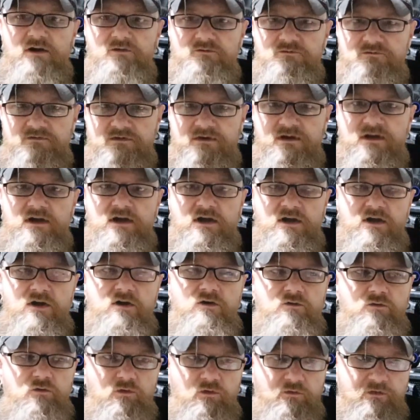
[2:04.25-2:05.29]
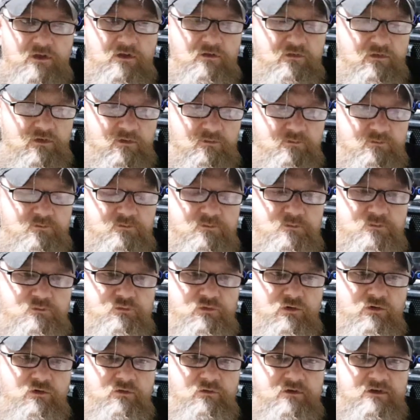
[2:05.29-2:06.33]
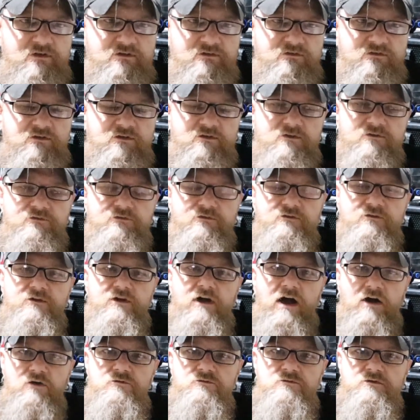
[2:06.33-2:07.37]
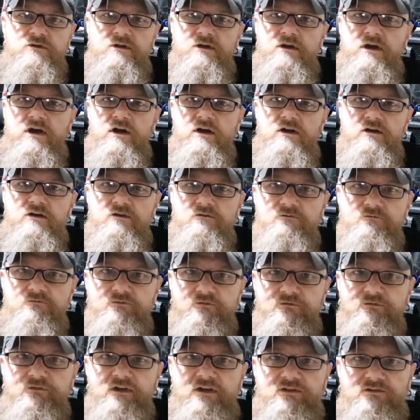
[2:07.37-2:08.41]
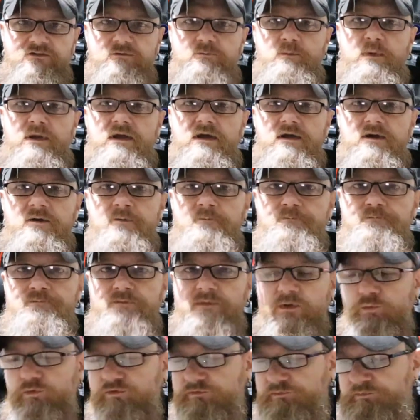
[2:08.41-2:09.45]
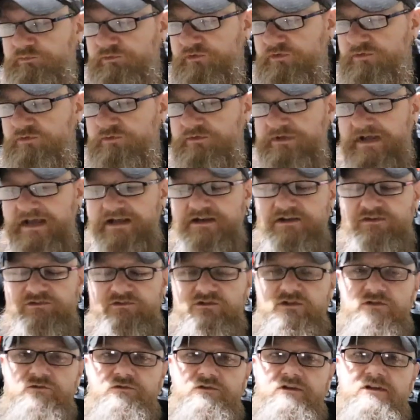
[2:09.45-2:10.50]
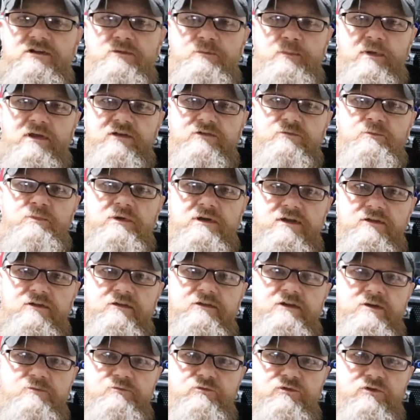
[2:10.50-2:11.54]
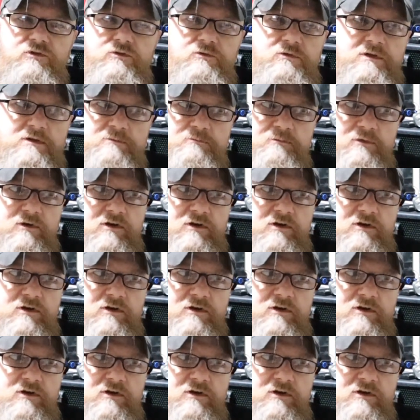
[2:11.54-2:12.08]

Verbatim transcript: own, or the brewery's own fest beer was brewed, and it's usually the best beer that they brew, in